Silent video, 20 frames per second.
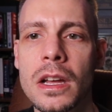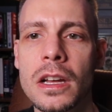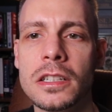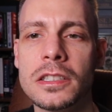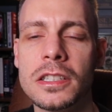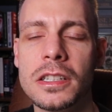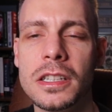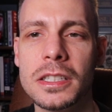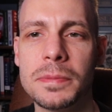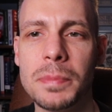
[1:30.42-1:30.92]

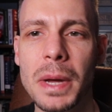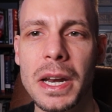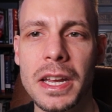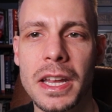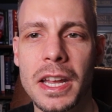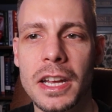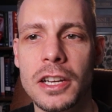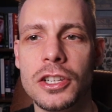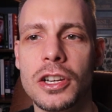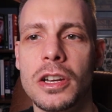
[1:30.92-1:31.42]
So this
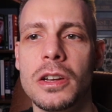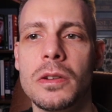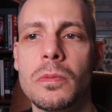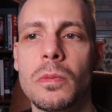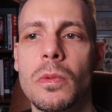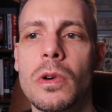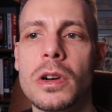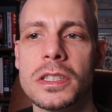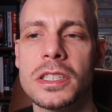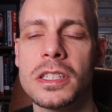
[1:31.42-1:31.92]
medication
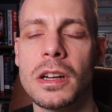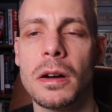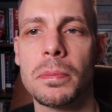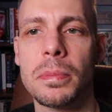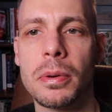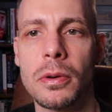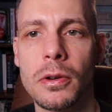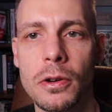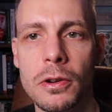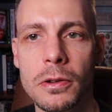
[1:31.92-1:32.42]
was
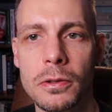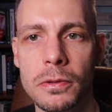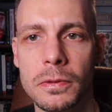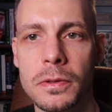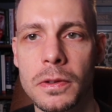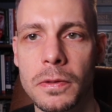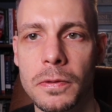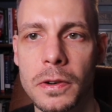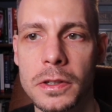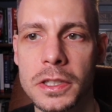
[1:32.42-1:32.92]

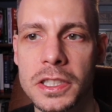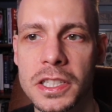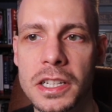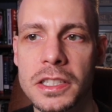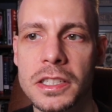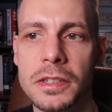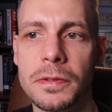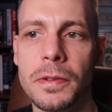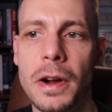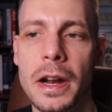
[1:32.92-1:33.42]
approved for
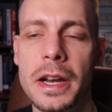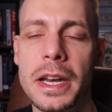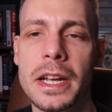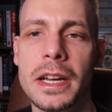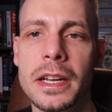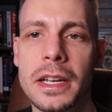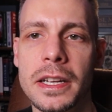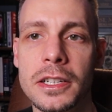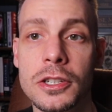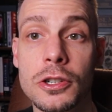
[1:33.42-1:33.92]

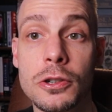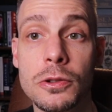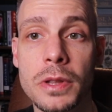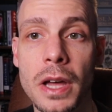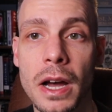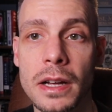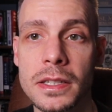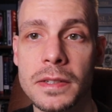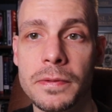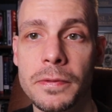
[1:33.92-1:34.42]
schizophrenia in
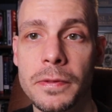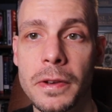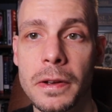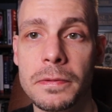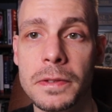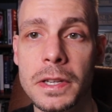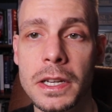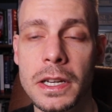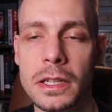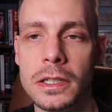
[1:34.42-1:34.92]

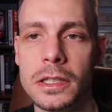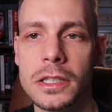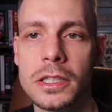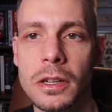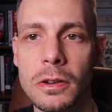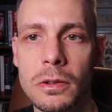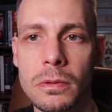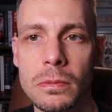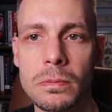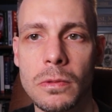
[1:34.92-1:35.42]
2015.
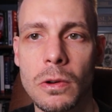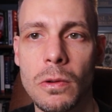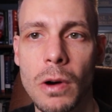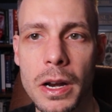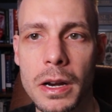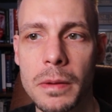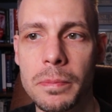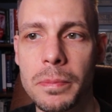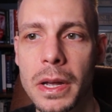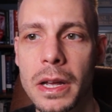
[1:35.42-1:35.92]
So
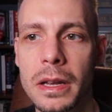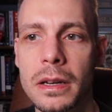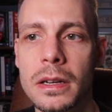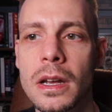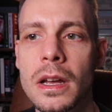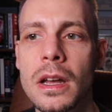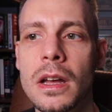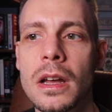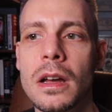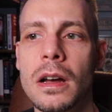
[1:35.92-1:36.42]
quite a bit
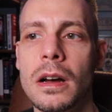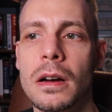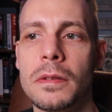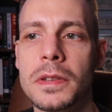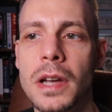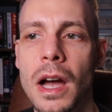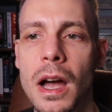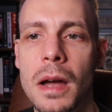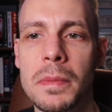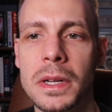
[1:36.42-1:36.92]
of
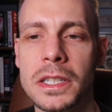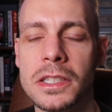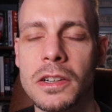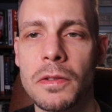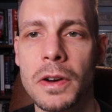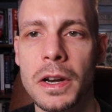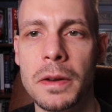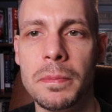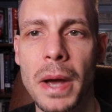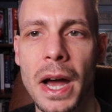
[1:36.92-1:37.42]
time has
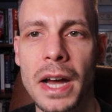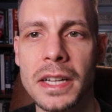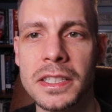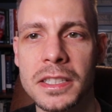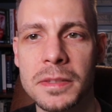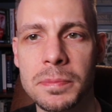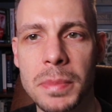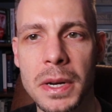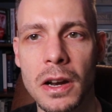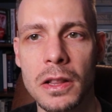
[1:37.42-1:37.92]
already passed.
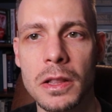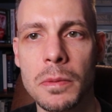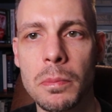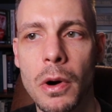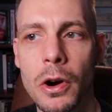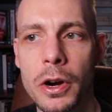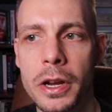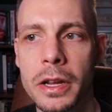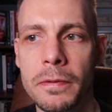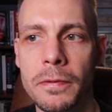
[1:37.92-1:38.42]
It's been on the
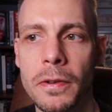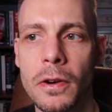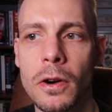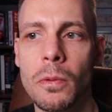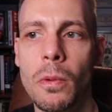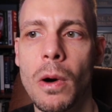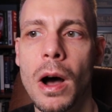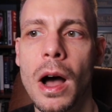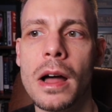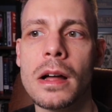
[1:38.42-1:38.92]
market for a
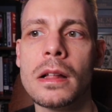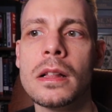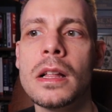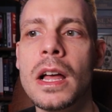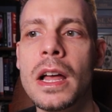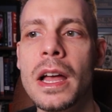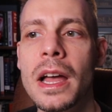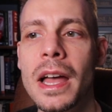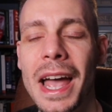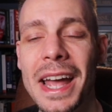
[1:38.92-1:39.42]
while.
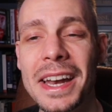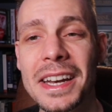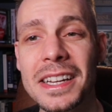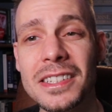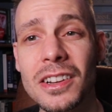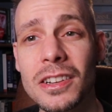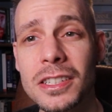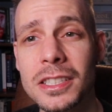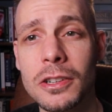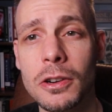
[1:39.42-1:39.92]
And it's
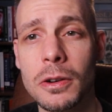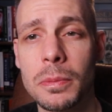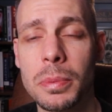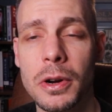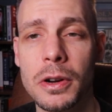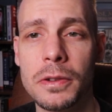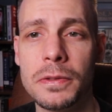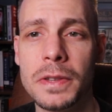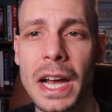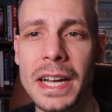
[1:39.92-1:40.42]
also
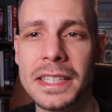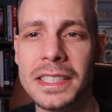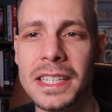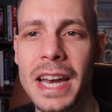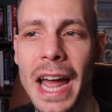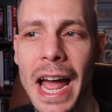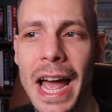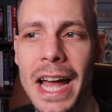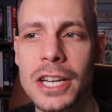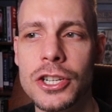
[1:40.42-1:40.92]
approved as
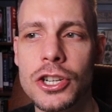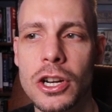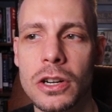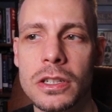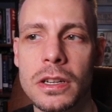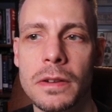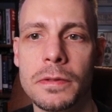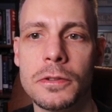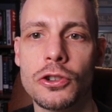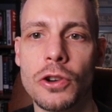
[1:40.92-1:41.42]
an
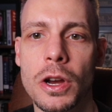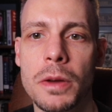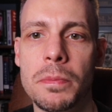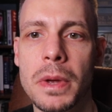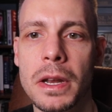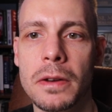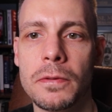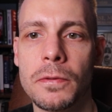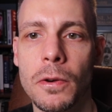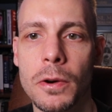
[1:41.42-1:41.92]
adjunctive
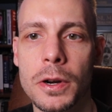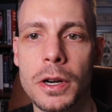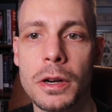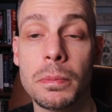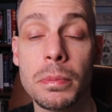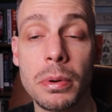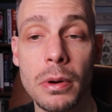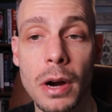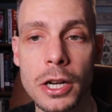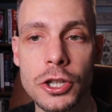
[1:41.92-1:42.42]
treatment for
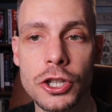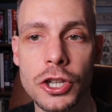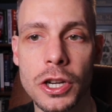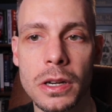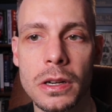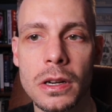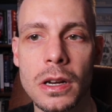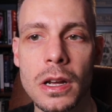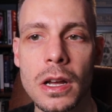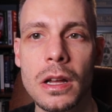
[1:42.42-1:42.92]

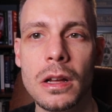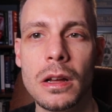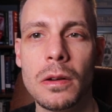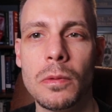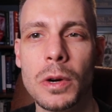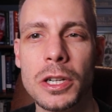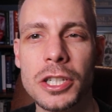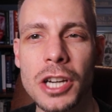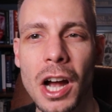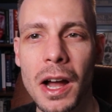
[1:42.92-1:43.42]
depression
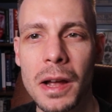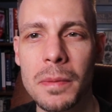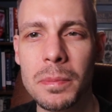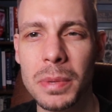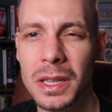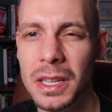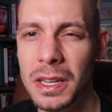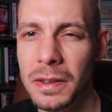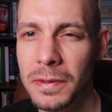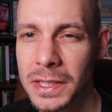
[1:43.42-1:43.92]
which I
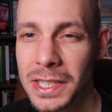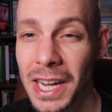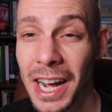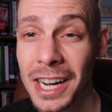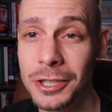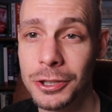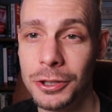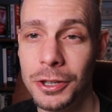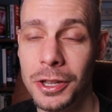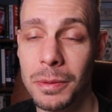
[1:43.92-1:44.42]
believe is
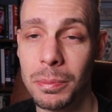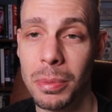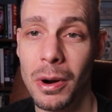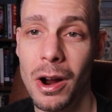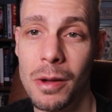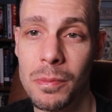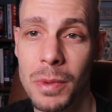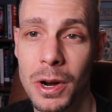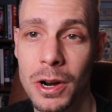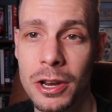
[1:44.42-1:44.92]
actually the
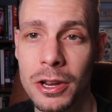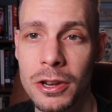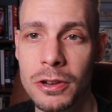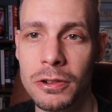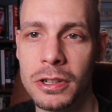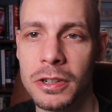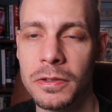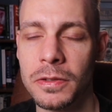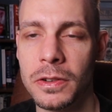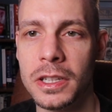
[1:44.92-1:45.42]
primary
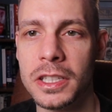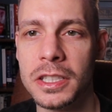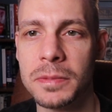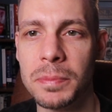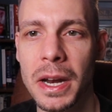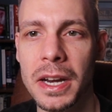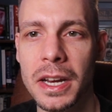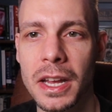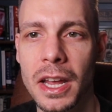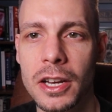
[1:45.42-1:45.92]
use for this
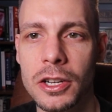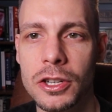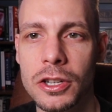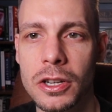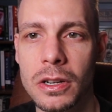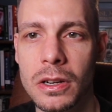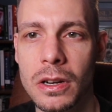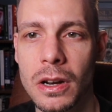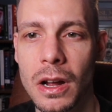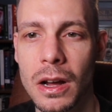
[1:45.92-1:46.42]

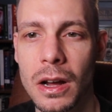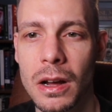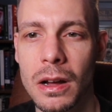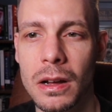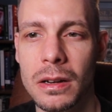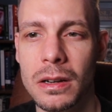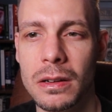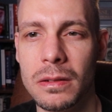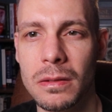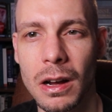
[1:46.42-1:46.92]
medication.
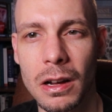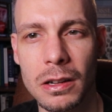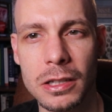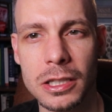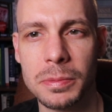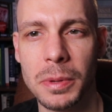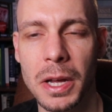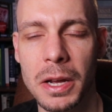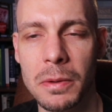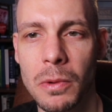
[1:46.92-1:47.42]
And I'll
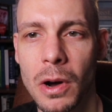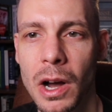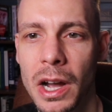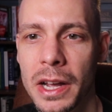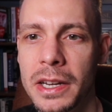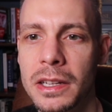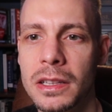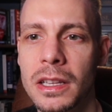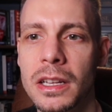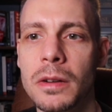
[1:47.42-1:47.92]
explain why
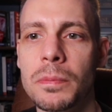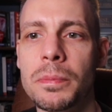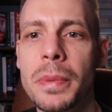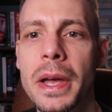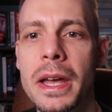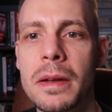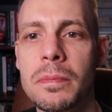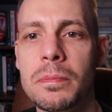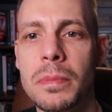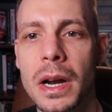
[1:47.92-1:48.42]
in a little
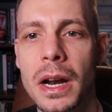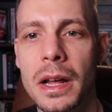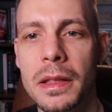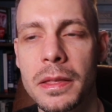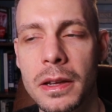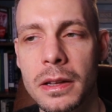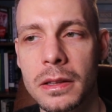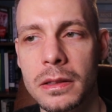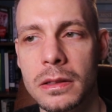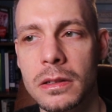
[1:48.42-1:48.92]
bit, but I
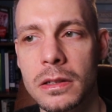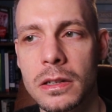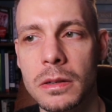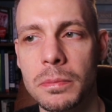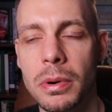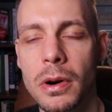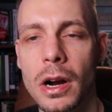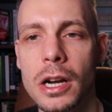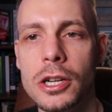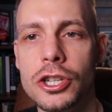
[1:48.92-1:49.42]
think the
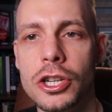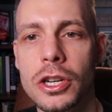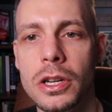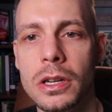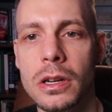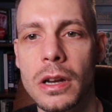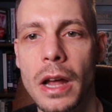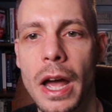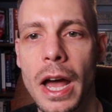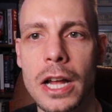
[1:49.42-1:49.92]

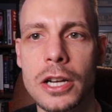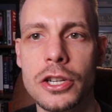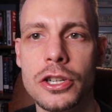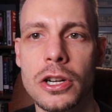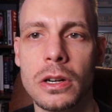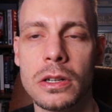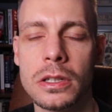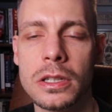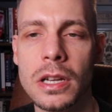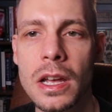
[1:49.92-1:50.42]
depression
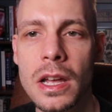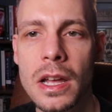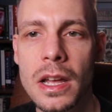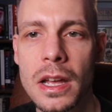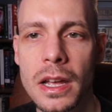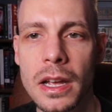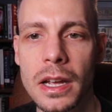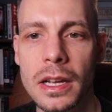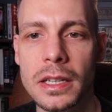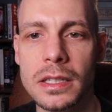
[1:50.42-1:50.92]
adjunct
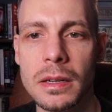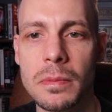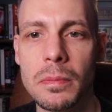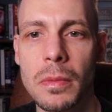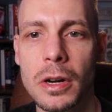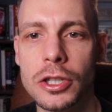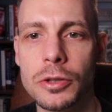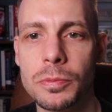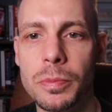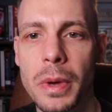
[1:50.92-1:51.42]
is a
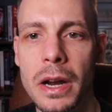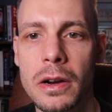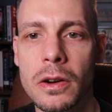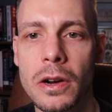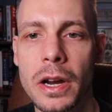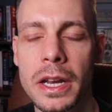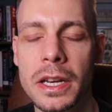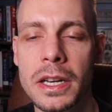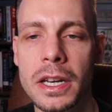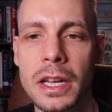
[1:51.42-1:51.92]
much better
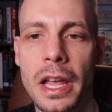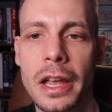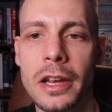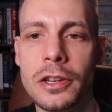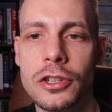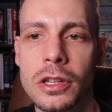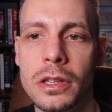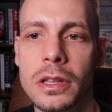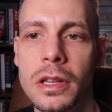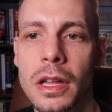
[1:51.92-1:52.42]

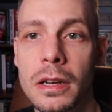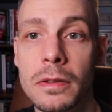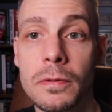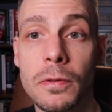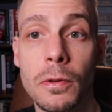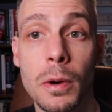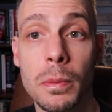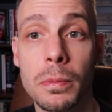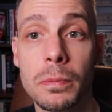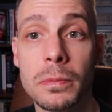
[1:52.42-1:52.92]
indication than
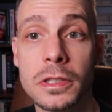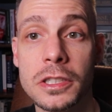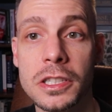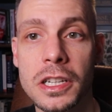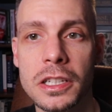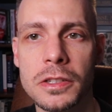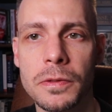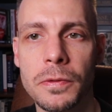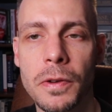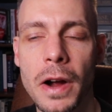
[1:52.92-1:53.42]
for
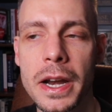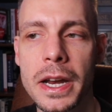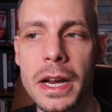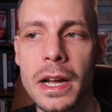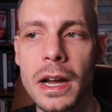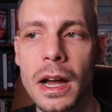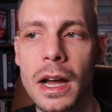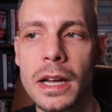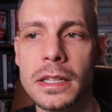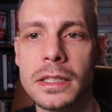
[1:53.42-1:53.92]

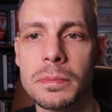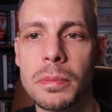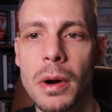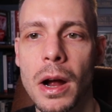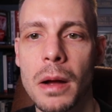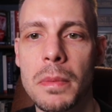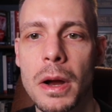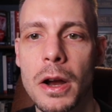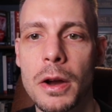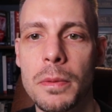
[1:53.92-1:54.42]
schizophrenia as a
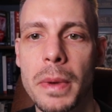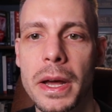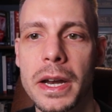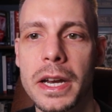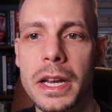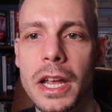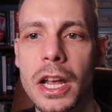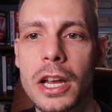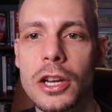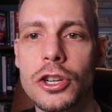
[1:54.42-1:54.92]
primary
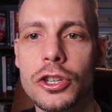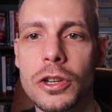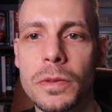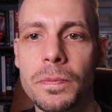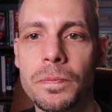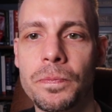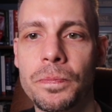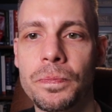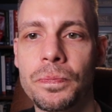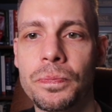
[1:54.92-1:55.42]
medication.